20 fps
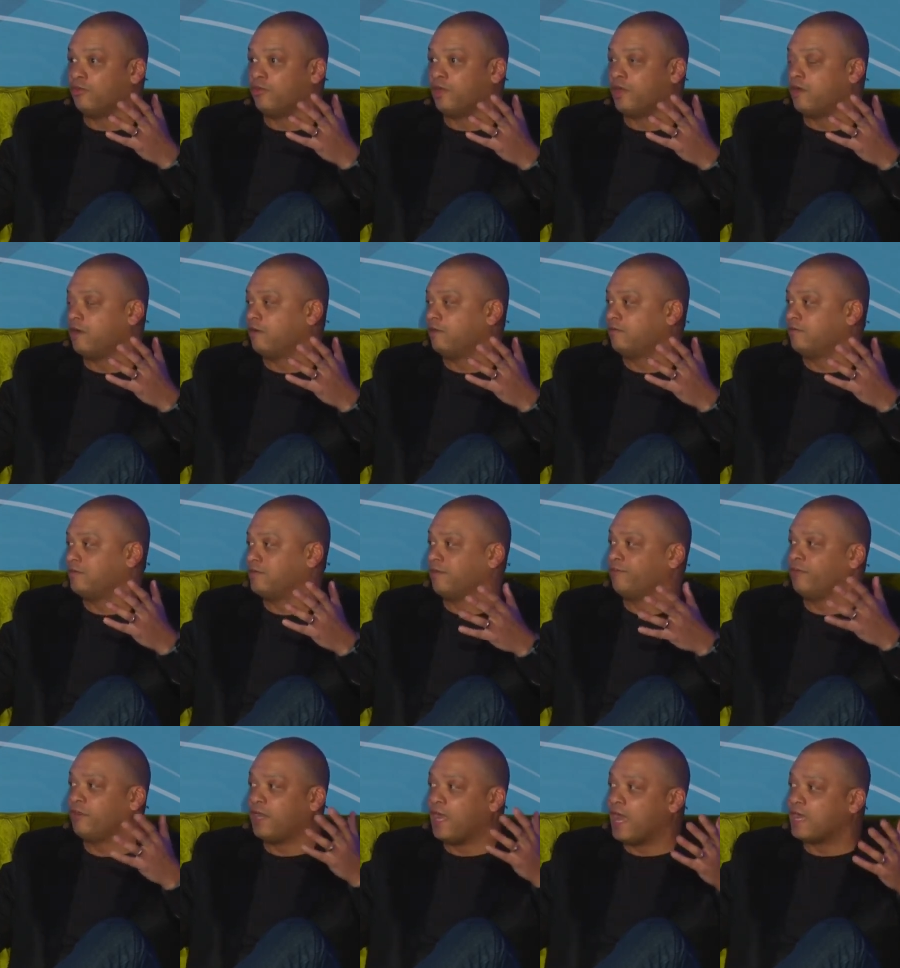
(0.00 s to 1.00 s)
they're
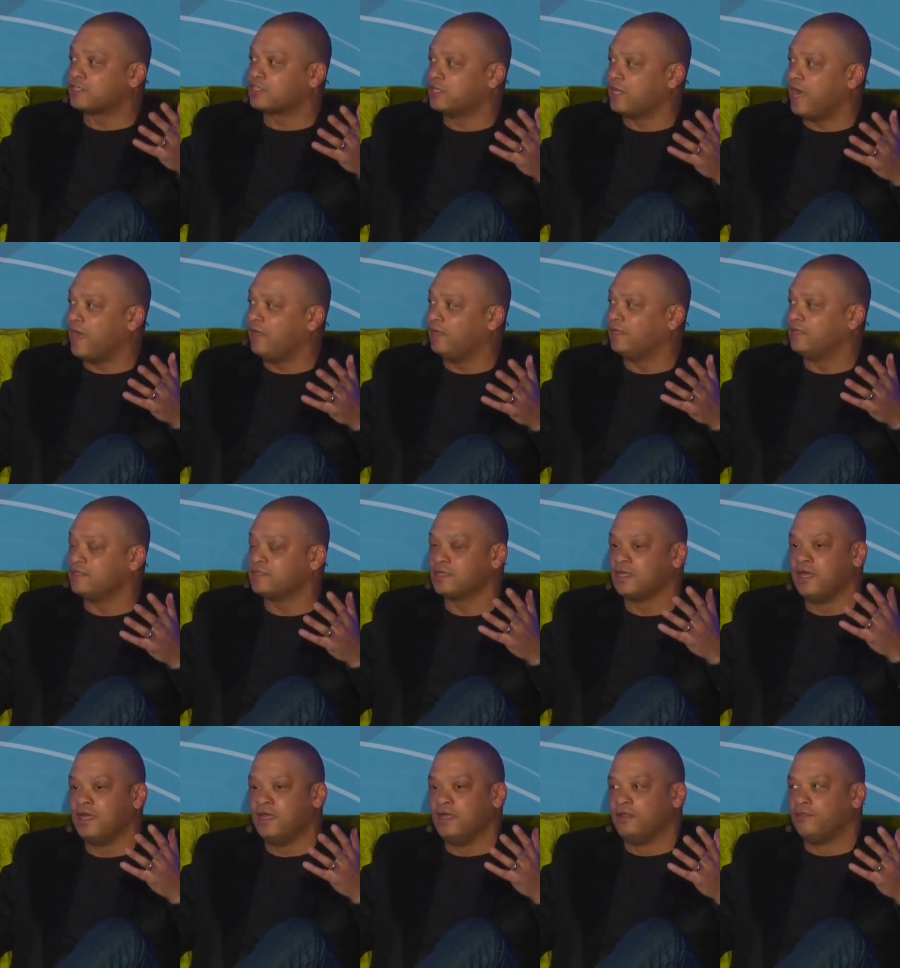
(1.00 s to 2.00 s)
different nationalities,
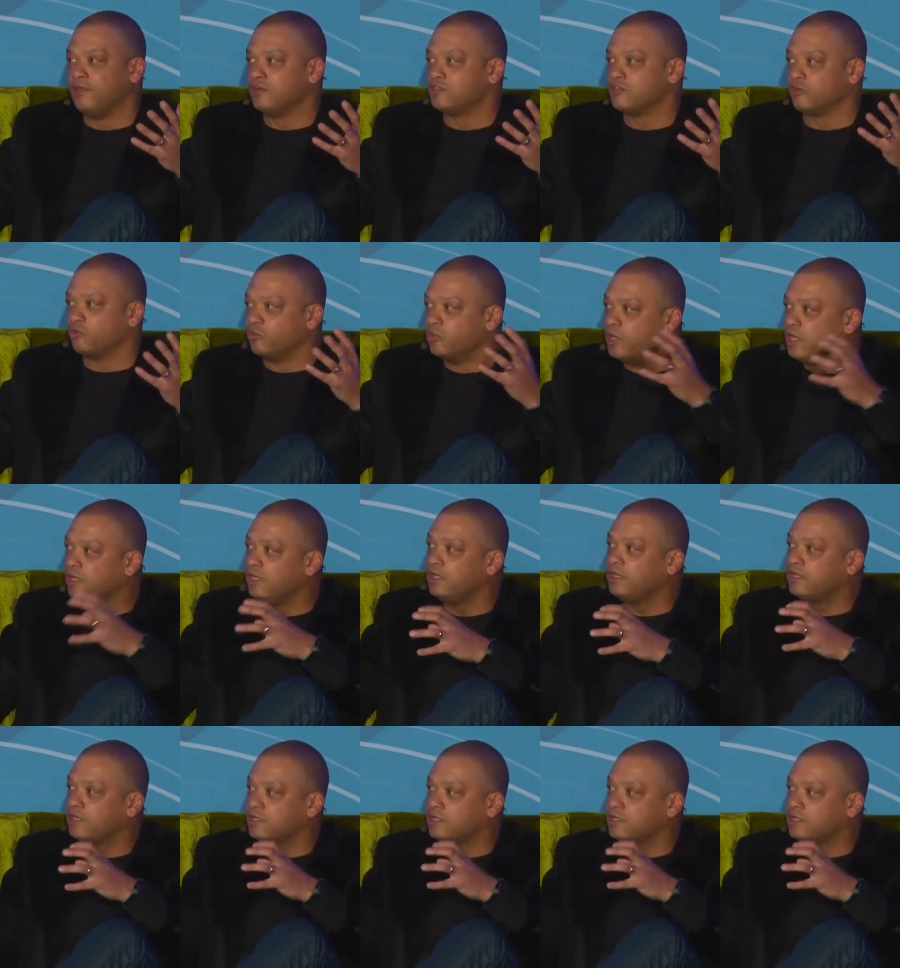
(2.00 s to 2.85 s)
there's a really